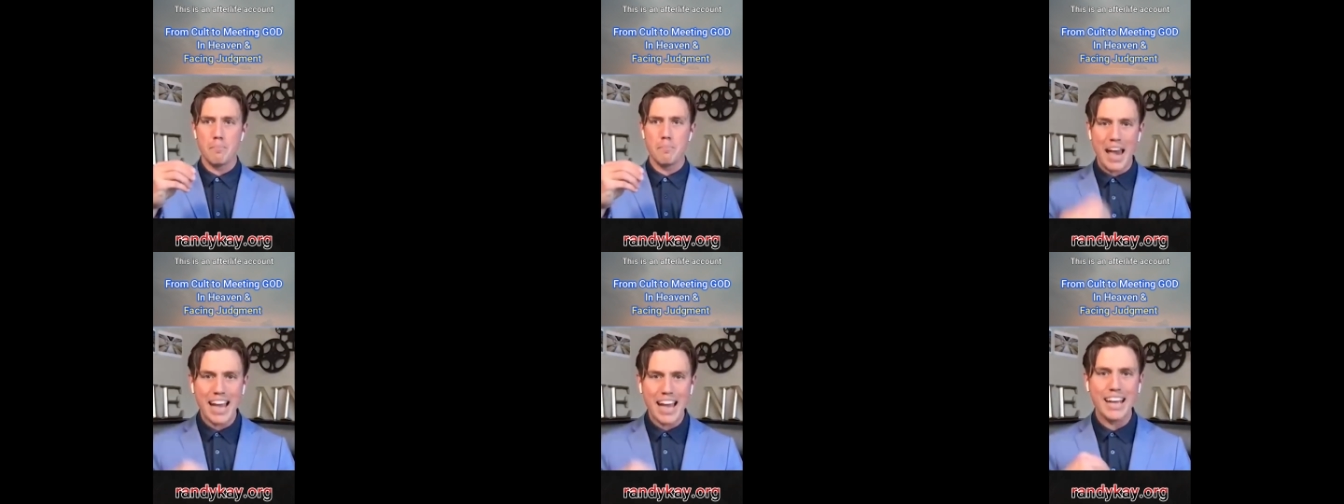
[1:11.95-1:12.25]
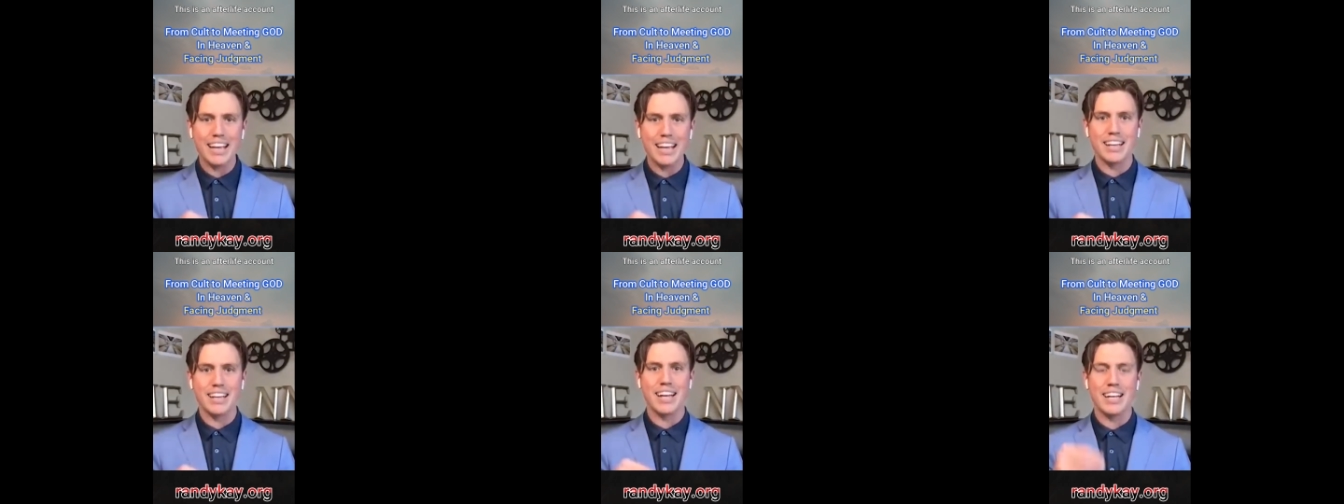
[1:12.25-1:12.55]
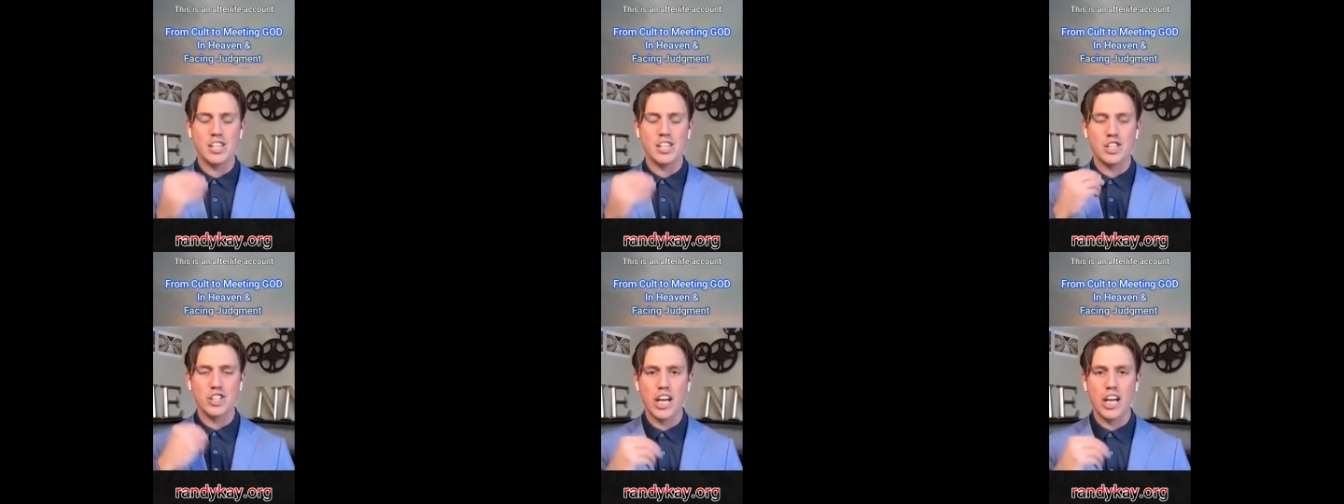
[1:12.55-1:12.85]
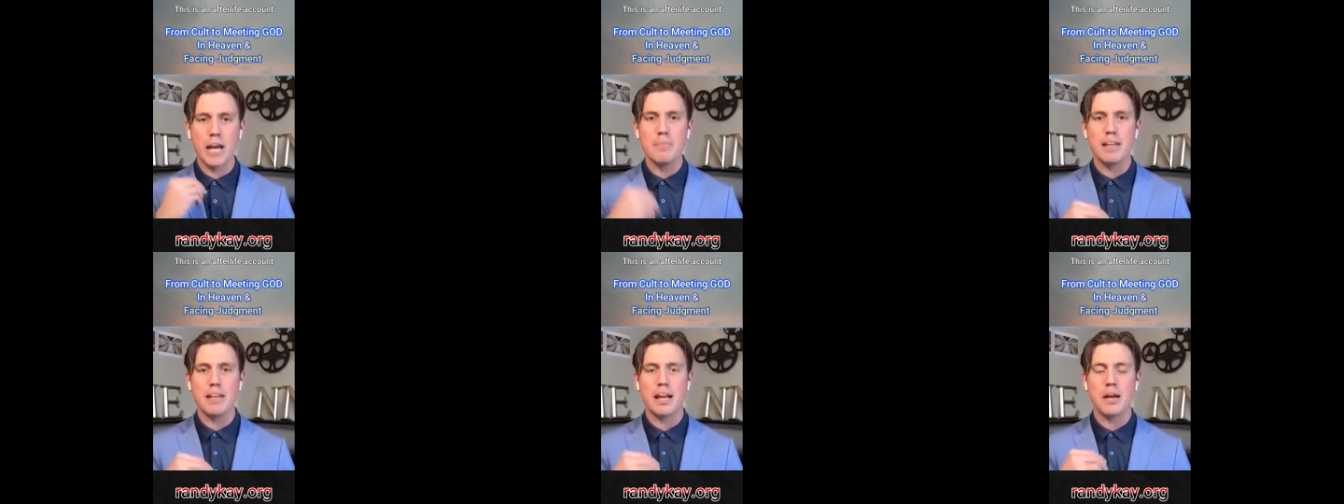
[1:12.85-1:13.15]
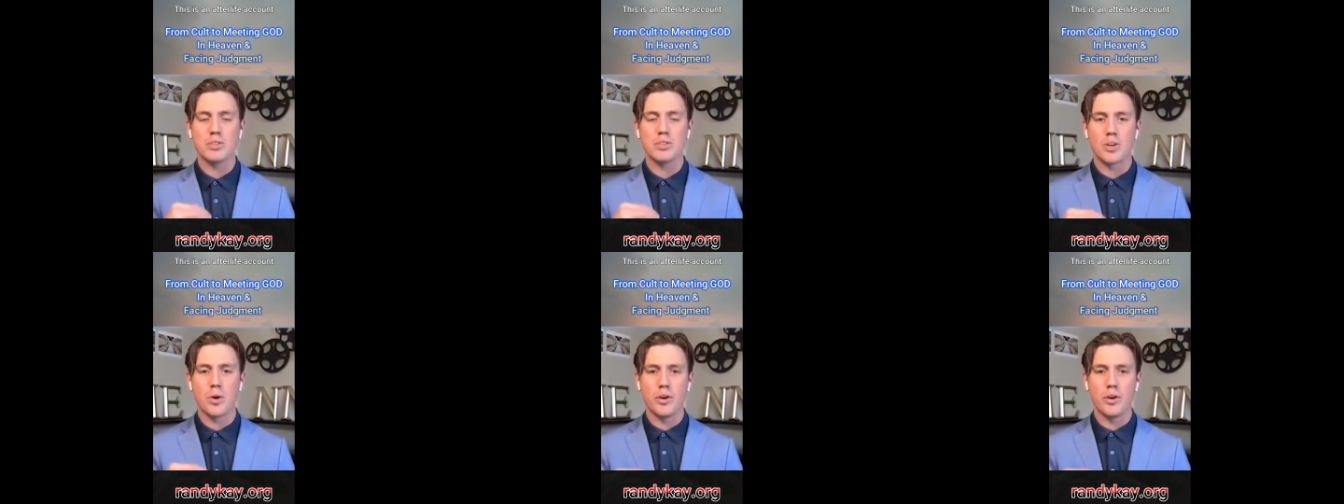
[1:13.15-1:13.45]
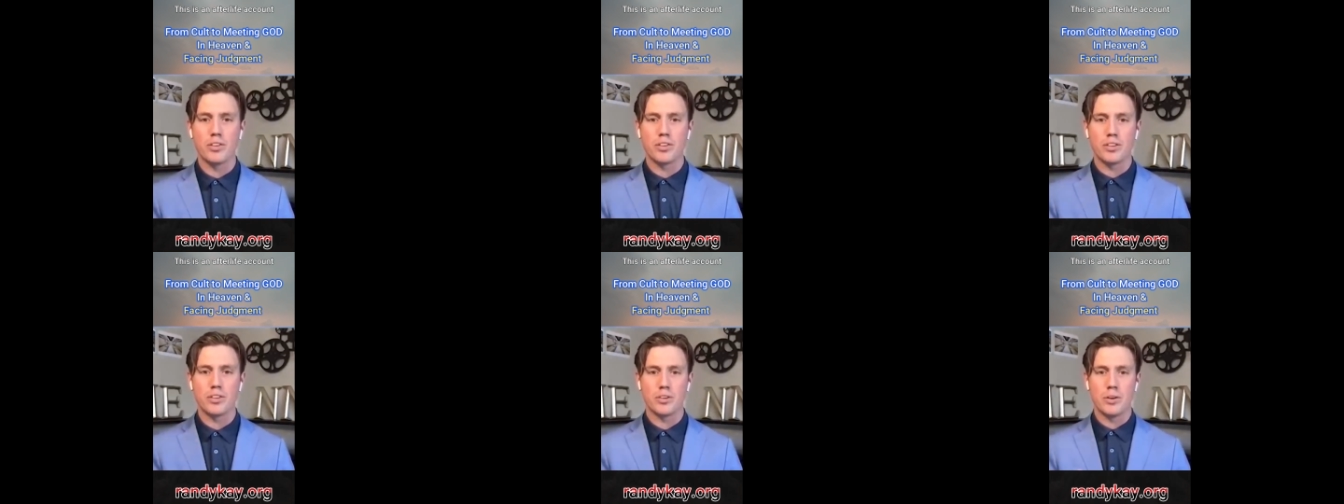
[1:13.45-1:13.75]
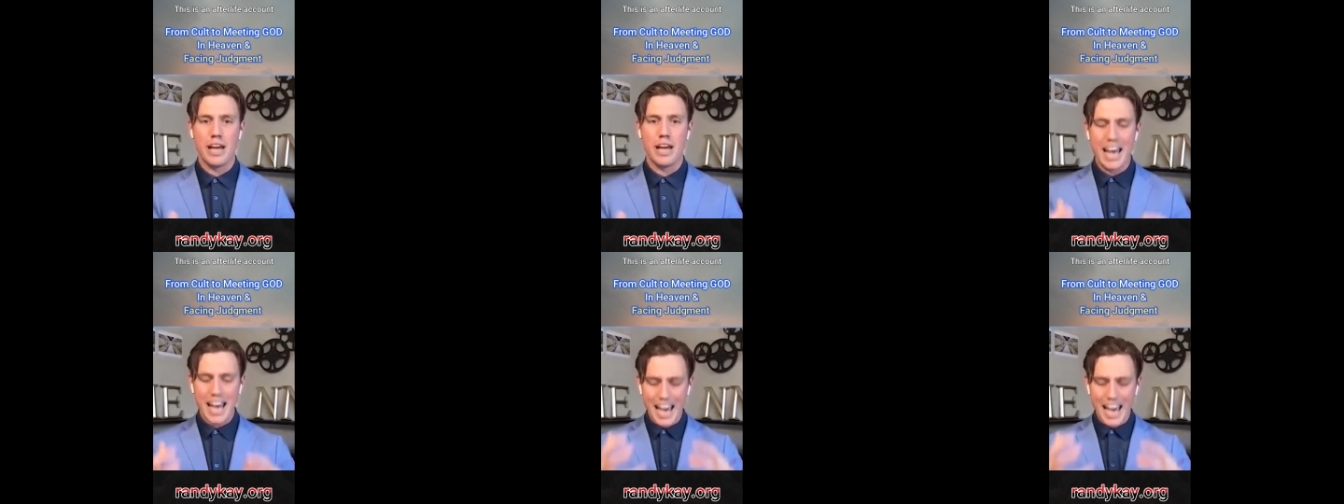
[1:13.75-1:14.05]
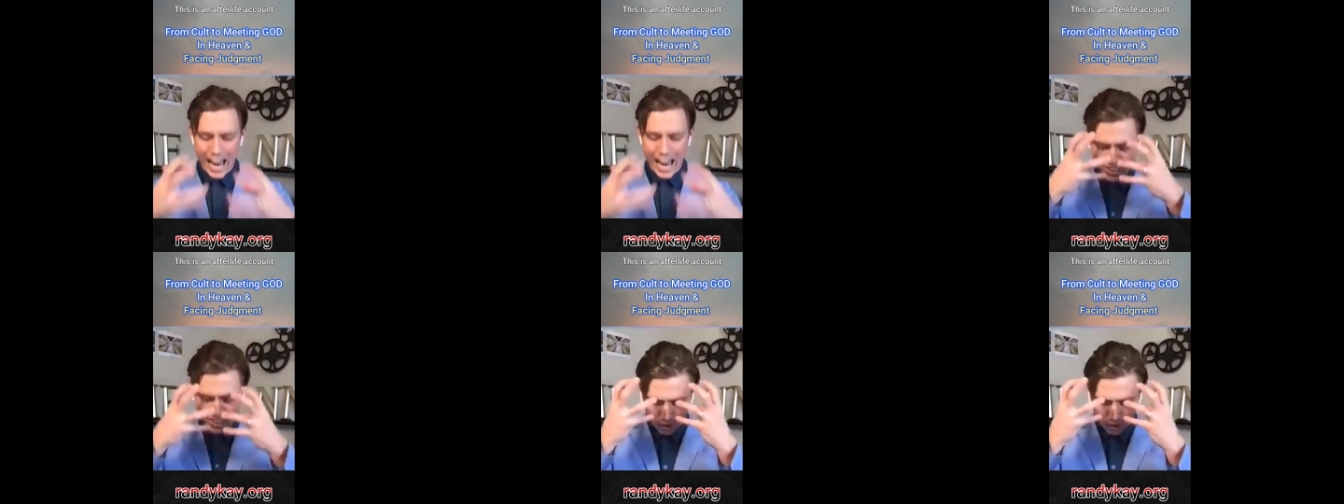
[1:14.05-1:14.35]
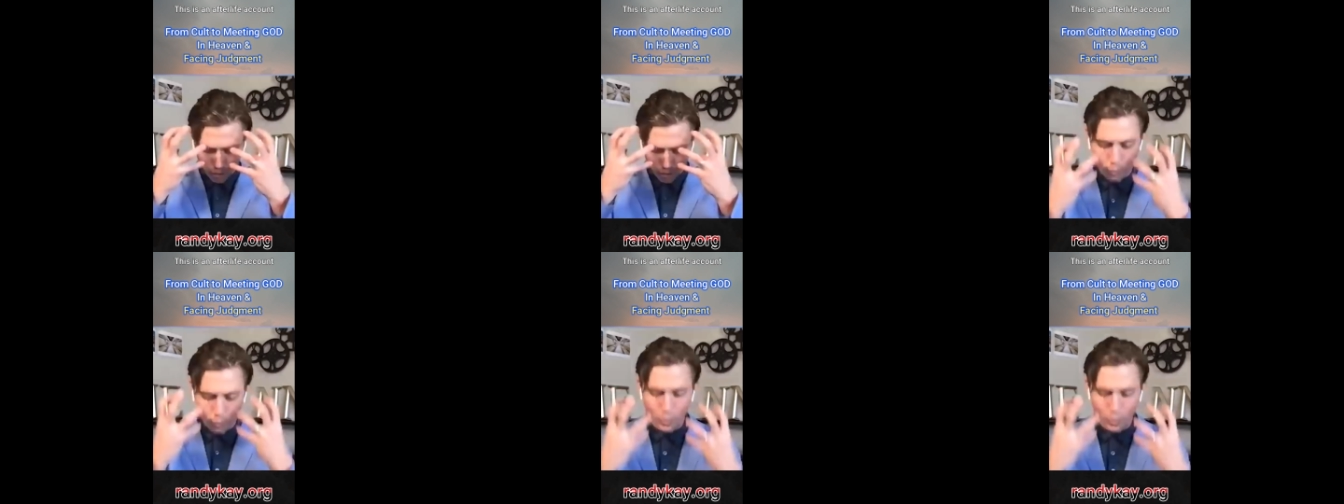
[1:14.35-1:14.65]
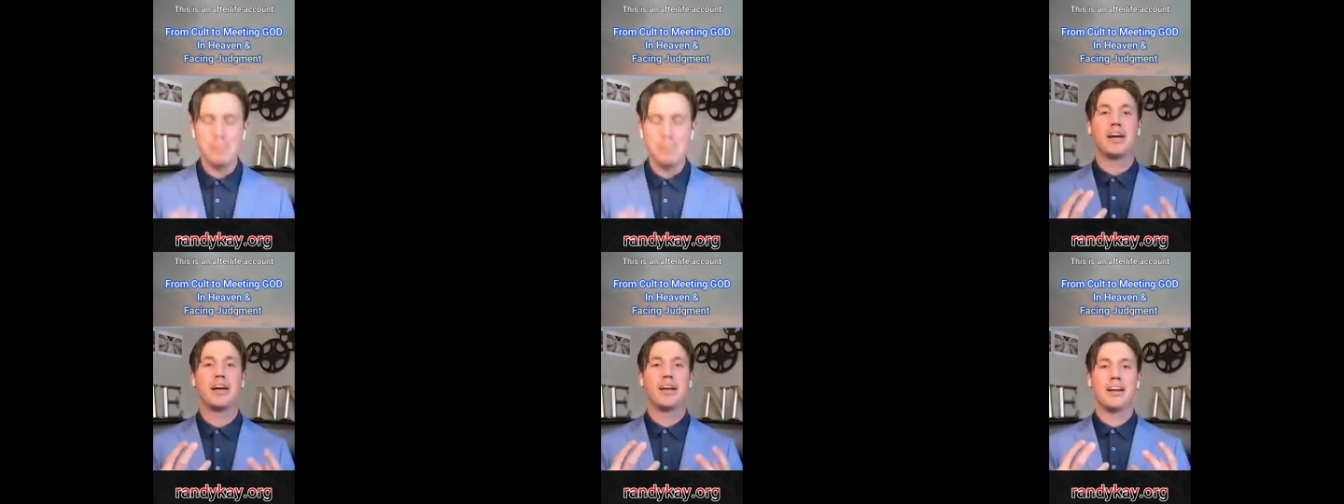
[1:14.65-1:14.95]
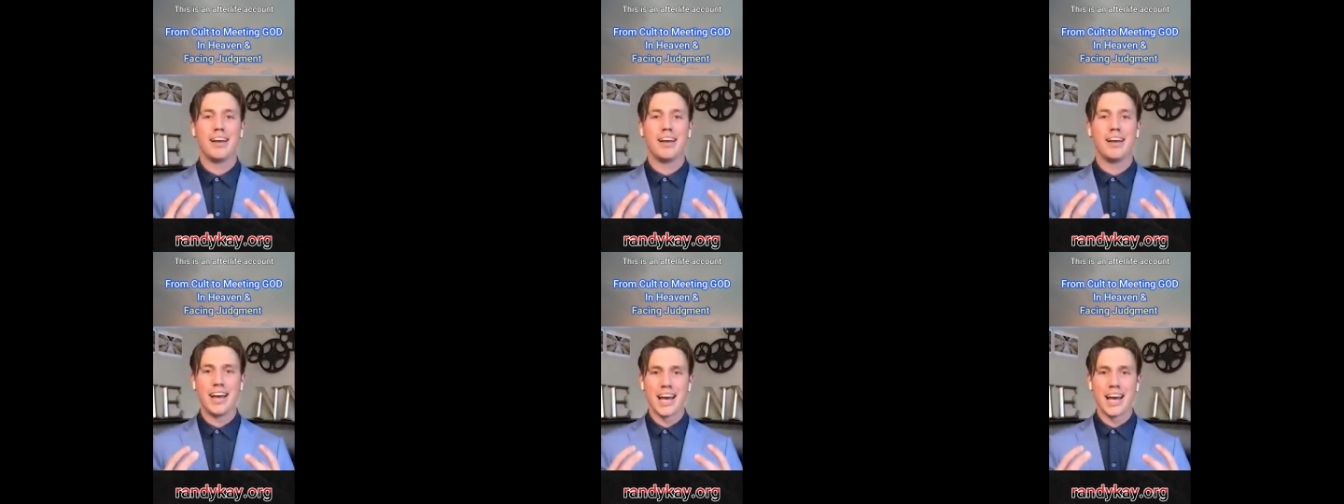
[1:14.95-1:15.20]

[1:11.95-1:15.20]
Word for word: pain and shame that I was going through. I start weeping.